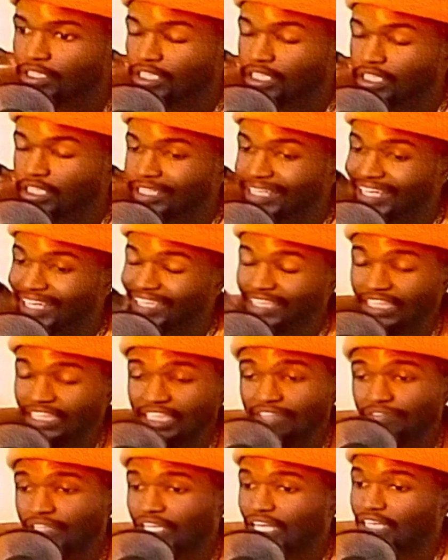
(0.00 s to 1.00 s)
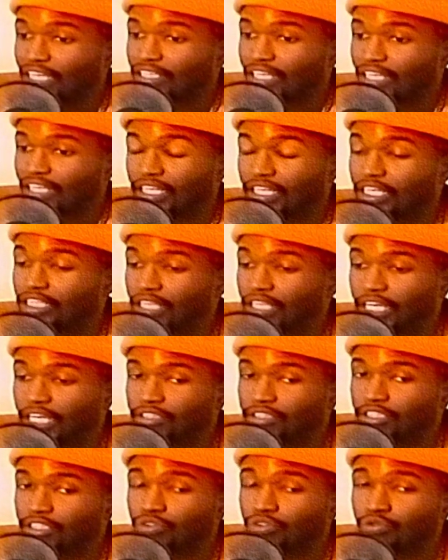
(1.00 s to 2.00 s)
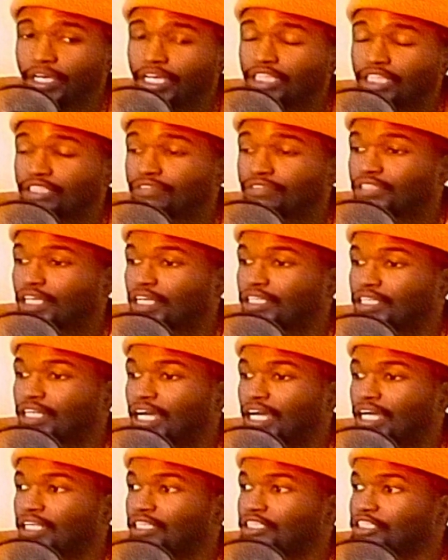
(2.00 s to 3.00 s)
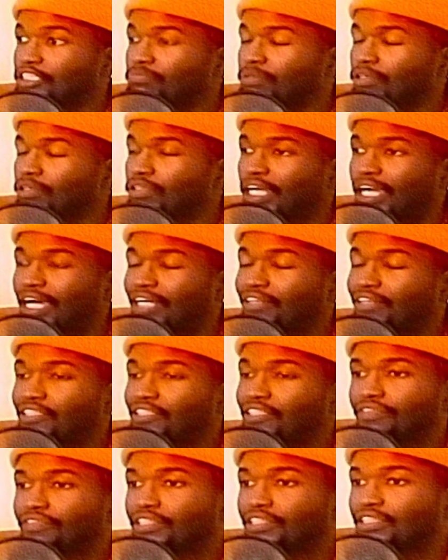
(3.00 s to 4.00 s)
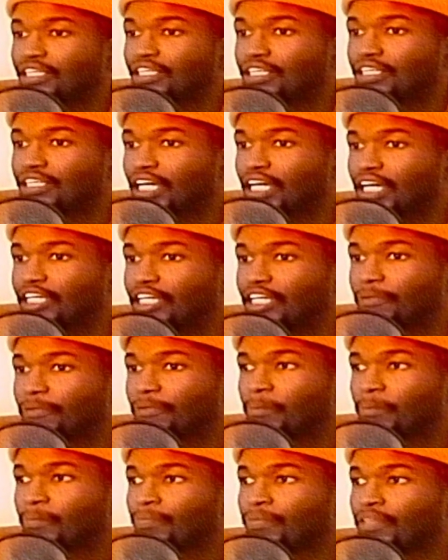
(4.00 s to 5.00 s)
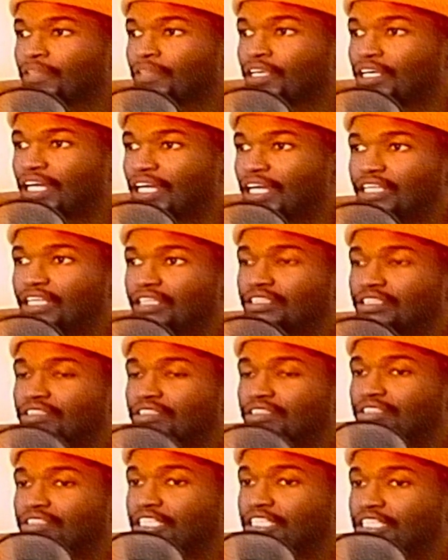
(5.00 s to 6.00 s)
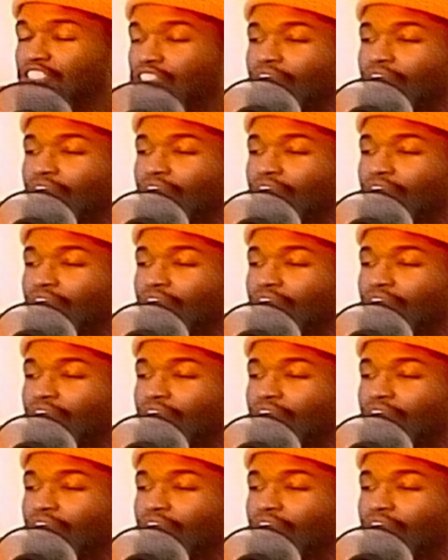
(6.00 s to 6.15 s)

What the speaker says: Like, even like in like the new age of technology, bro, like I don't even think like digital